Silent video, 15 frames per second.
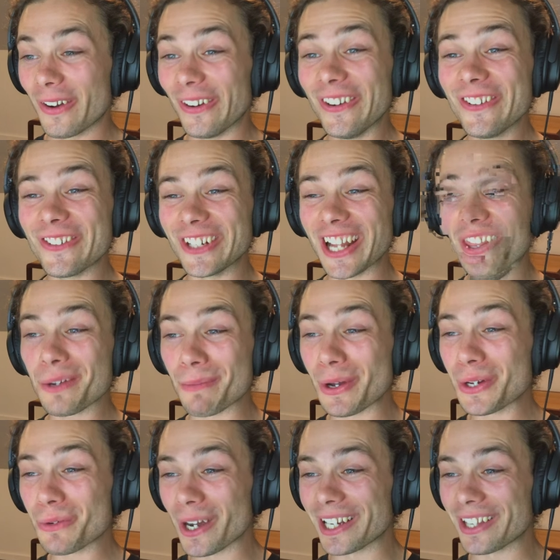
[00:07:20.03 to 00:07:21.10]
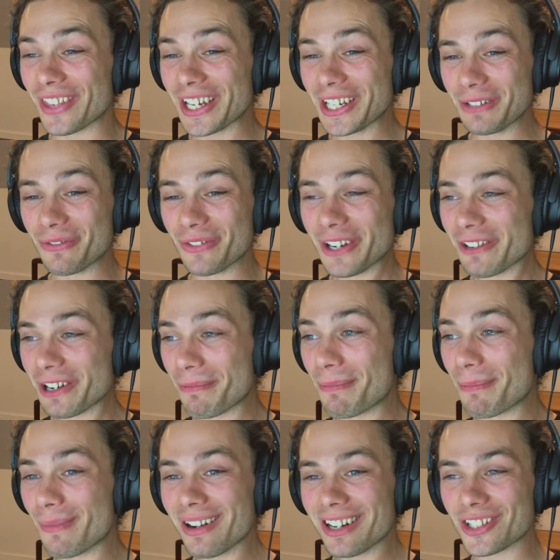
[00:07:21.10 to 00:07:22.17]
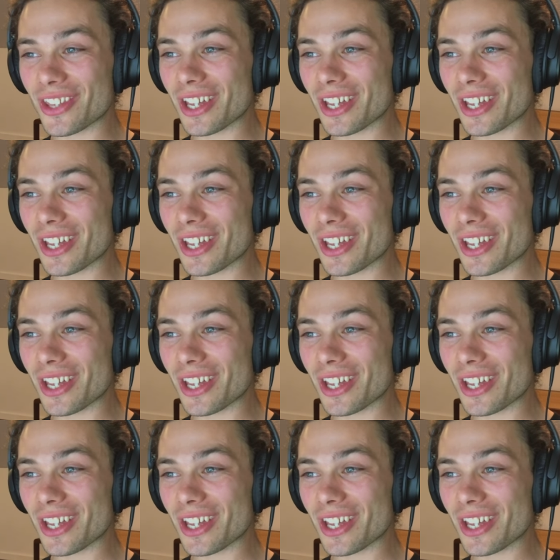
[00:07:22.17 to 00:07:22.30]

Oh, another motorway. Thank you very much.